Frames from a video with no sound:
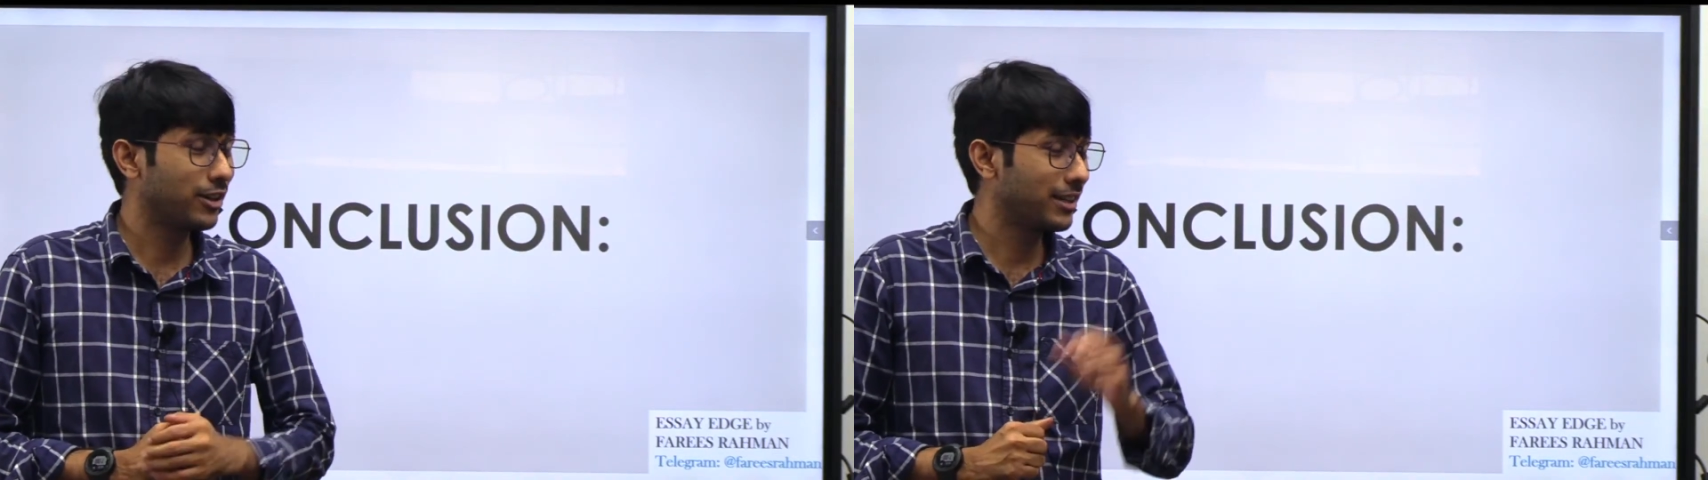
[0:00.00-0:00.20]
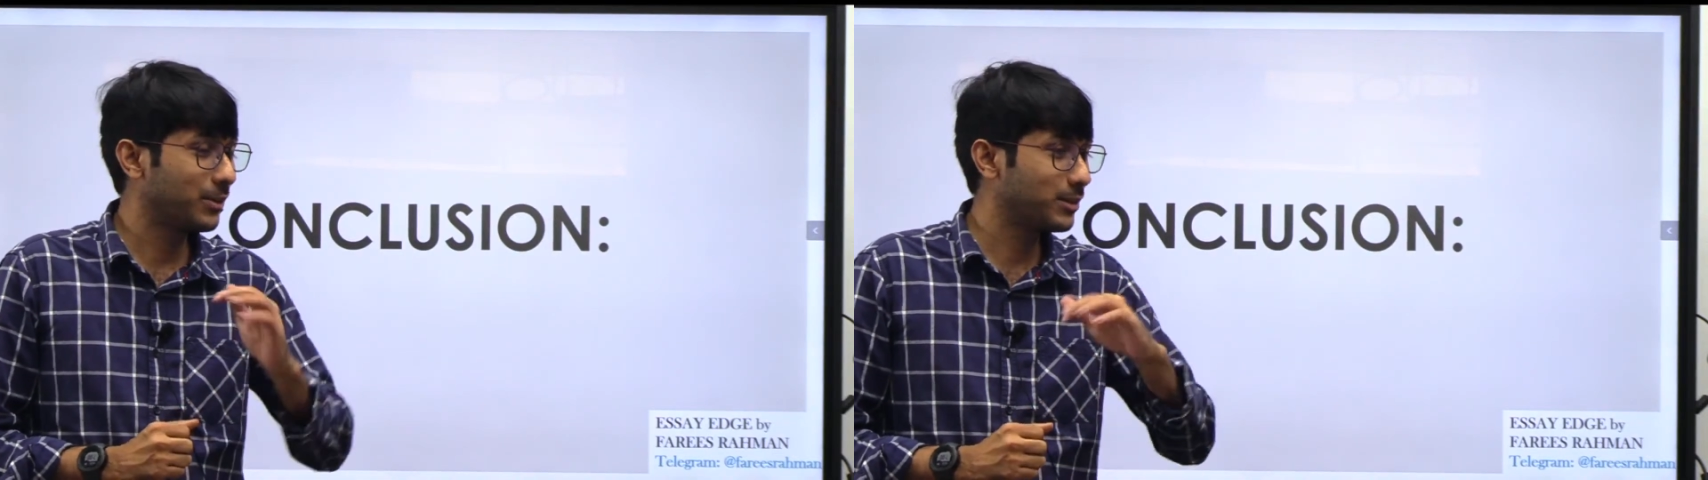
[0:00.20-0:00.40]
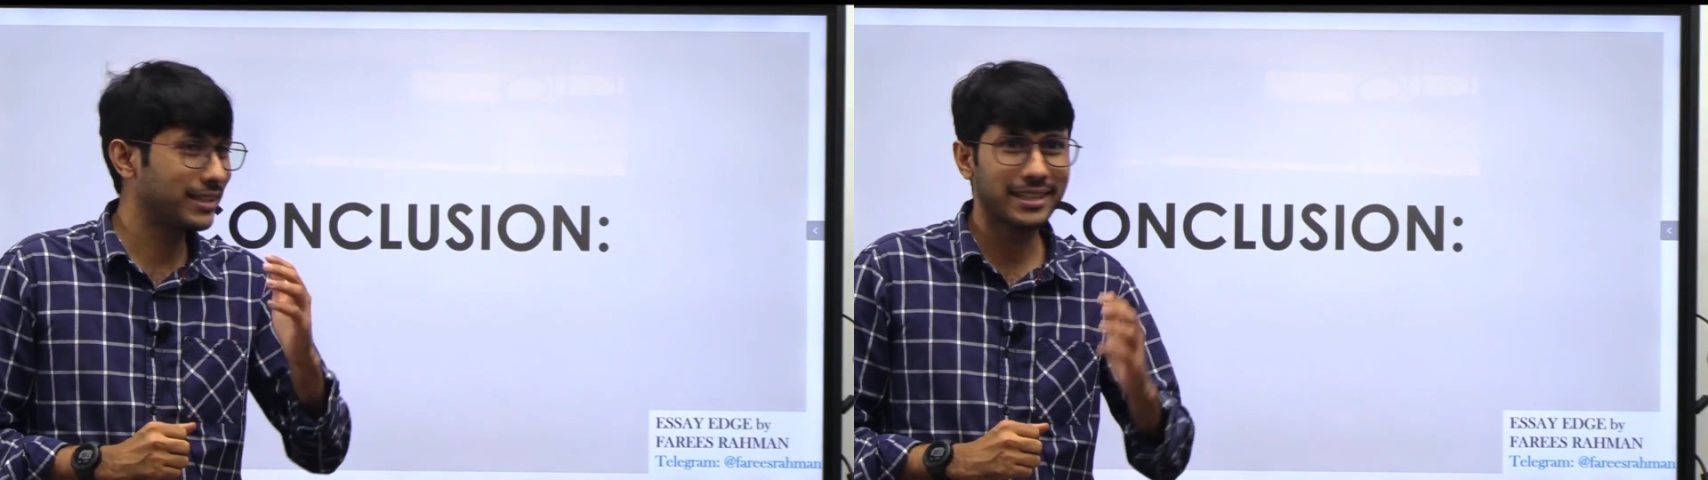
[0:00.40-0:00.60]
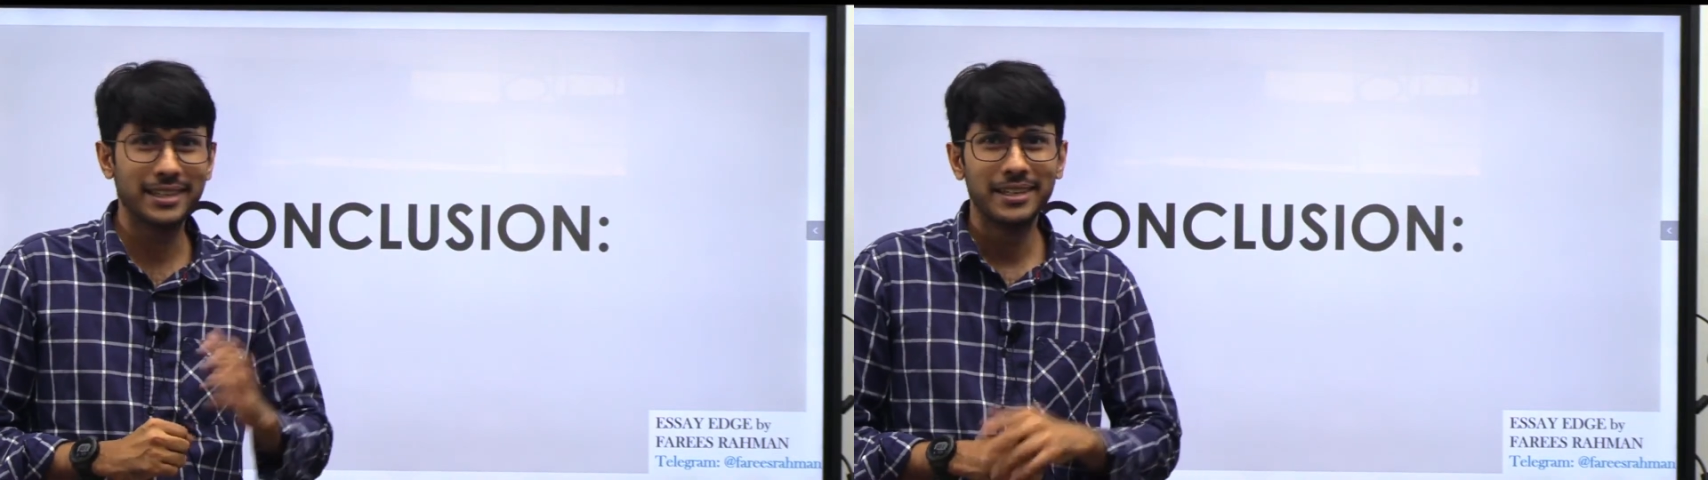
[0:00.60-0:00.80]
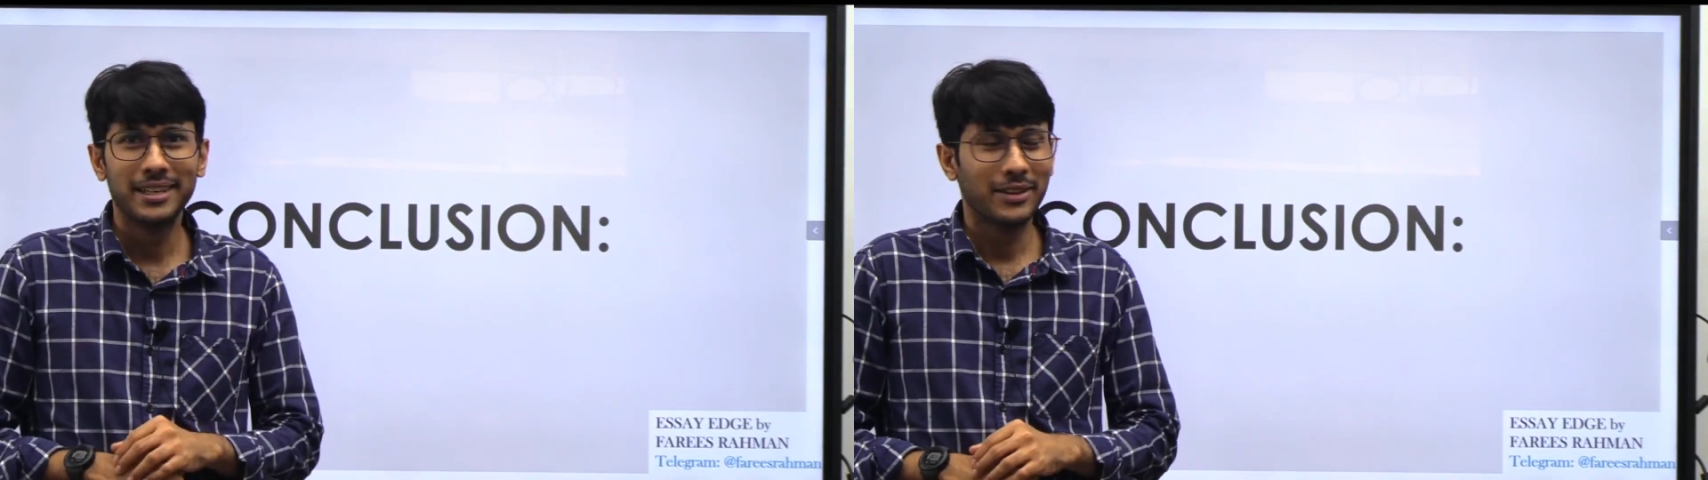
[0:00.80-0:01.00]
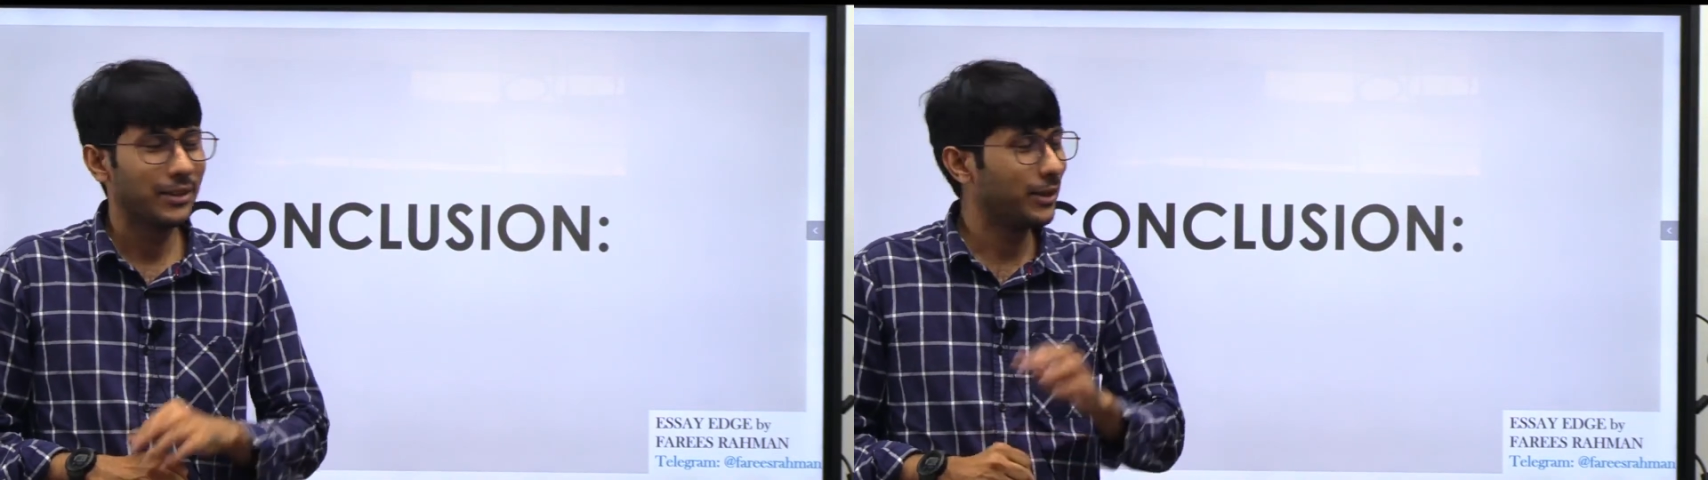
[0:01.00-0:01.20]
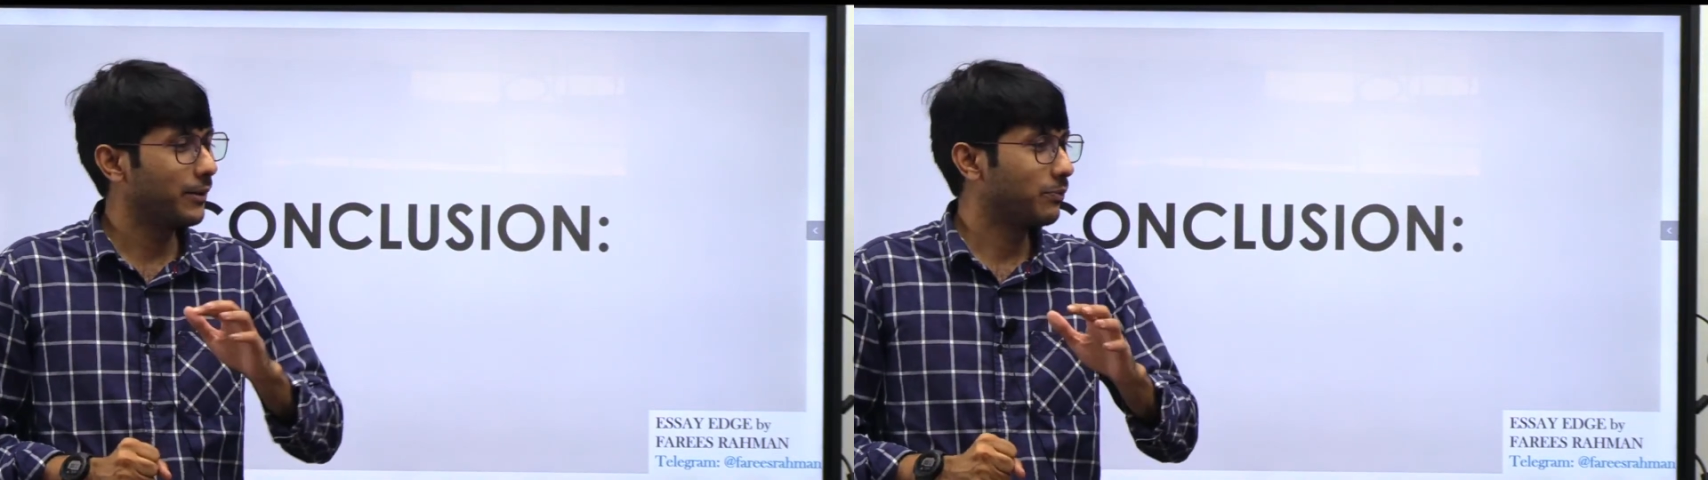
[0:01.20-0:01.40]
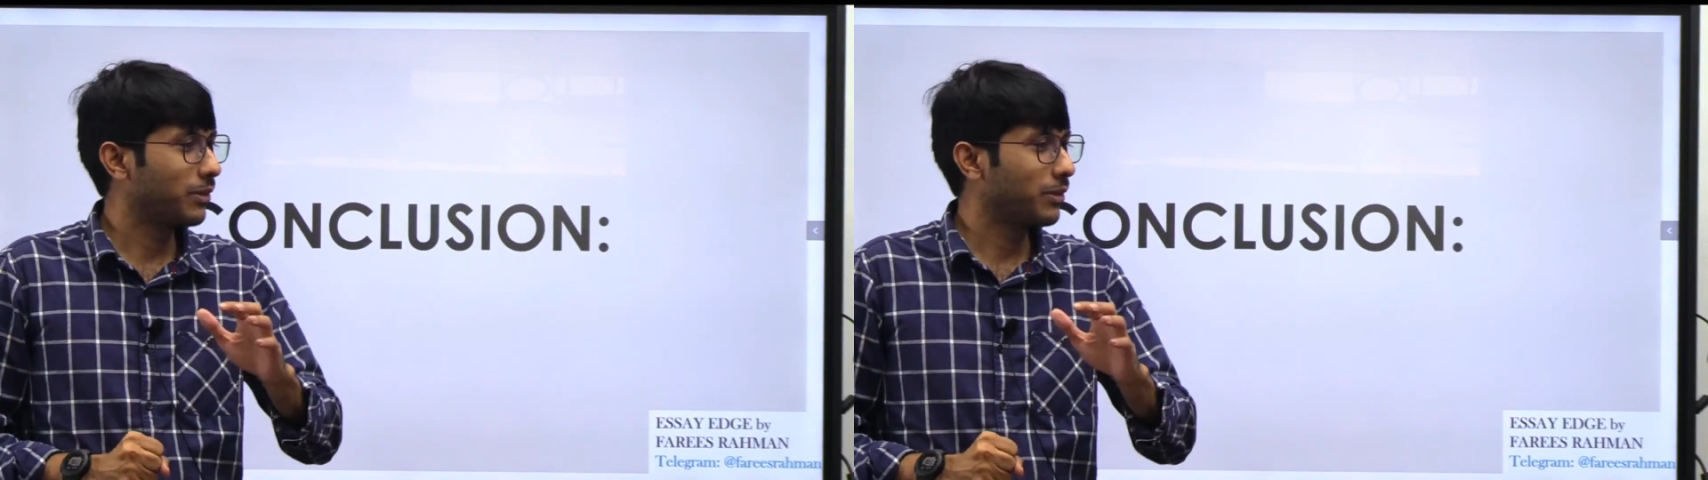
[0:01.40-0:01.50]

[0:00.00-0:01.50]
and that was like the